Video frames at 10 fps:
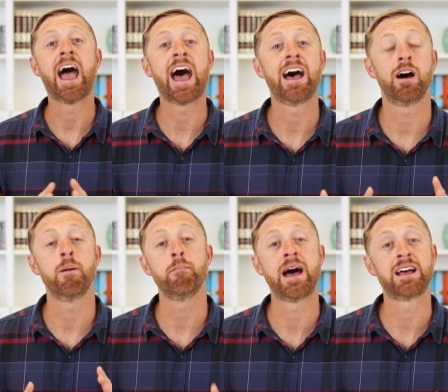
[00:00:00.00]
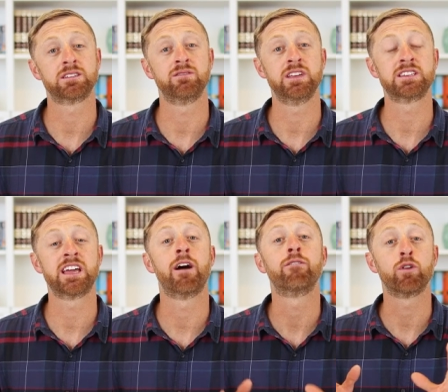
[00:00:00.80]
at a massive
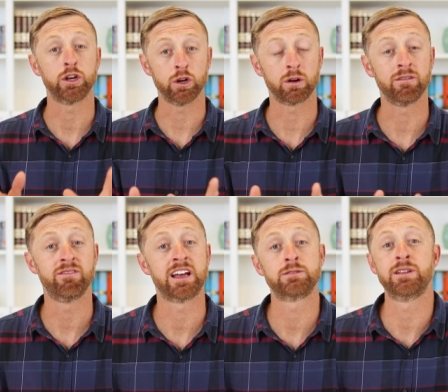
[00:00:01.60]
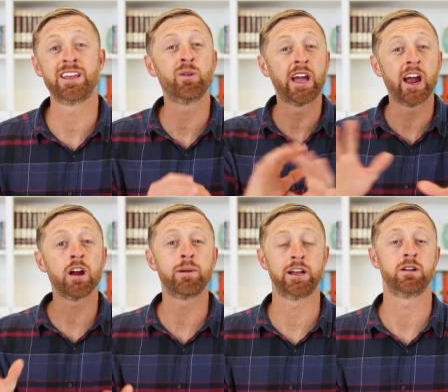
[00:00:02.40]
discount for your investment. They don't
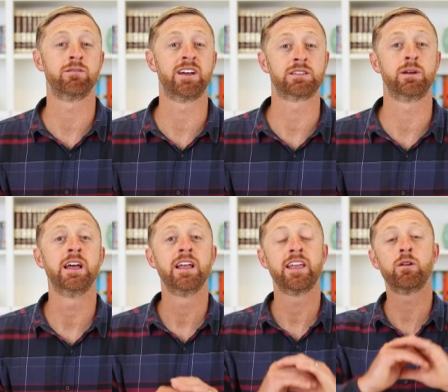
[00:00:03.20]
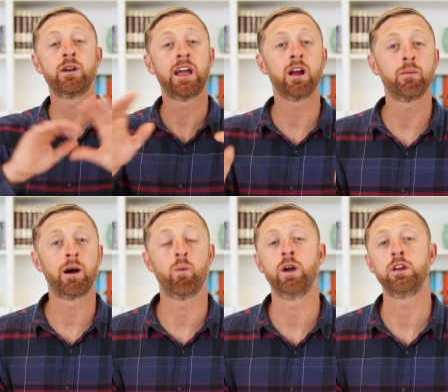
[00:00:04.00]
care about your investment. They don't care
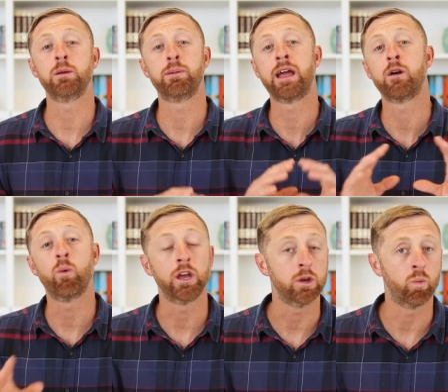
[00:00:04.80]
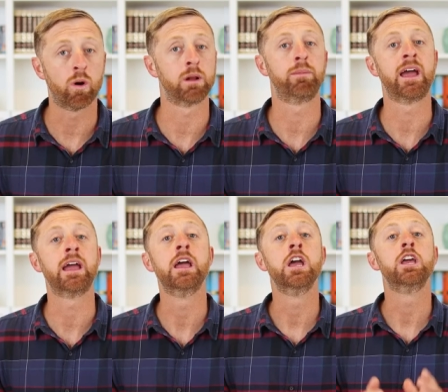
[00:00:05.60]
about what you can pay or what you want to
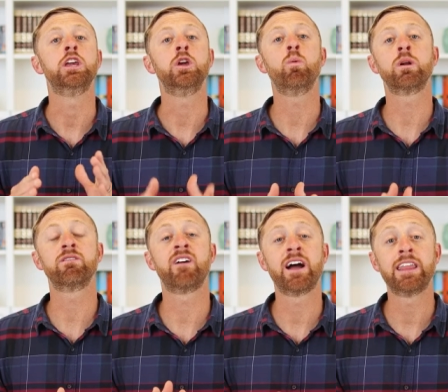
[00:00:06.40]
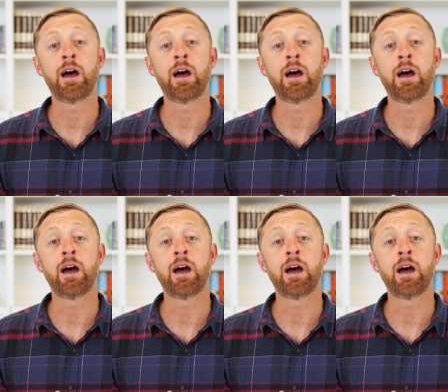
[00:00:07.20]
pay. You want to find